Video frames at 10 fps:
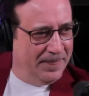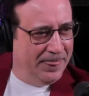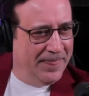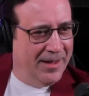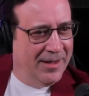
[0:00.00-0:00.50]

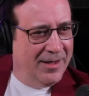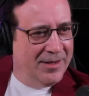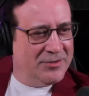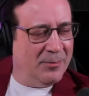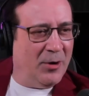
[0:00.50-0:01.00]
Probably not.
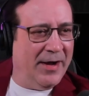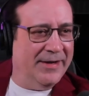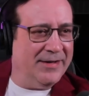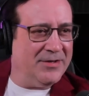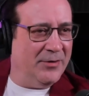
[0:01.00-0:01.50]
So
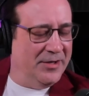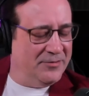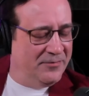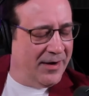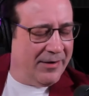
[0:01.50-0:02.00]
Brian does a
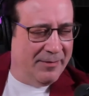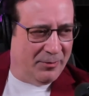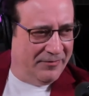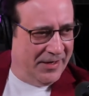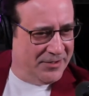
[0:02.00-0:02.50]
he's very
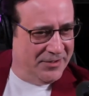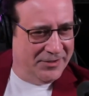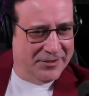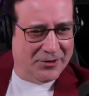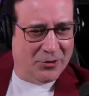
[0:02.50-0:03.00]

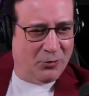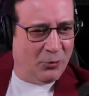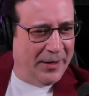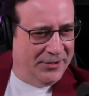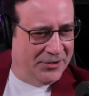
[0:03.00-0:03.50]
professional, does a
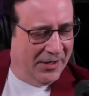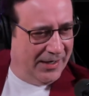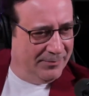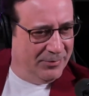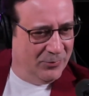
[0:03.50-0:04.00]
great
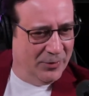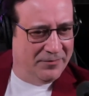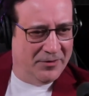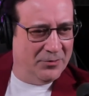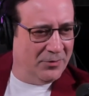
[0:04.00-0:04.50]
job. Wood
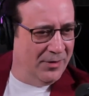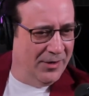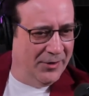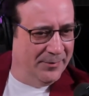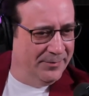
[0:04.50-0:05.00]
mm-hmm. Funeral
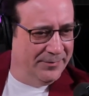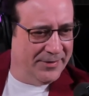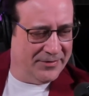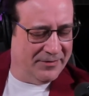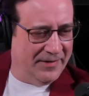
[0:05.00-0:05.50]
Home
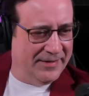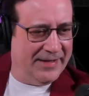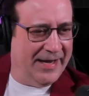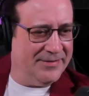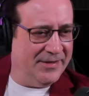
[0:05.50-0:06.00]
does a
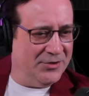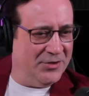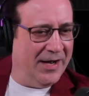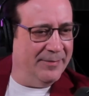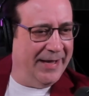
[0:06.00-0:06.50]
fantastic
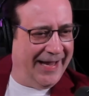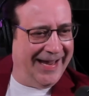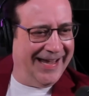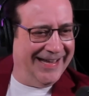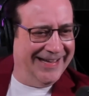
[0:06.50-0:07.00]
job
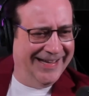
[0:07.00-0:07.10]
and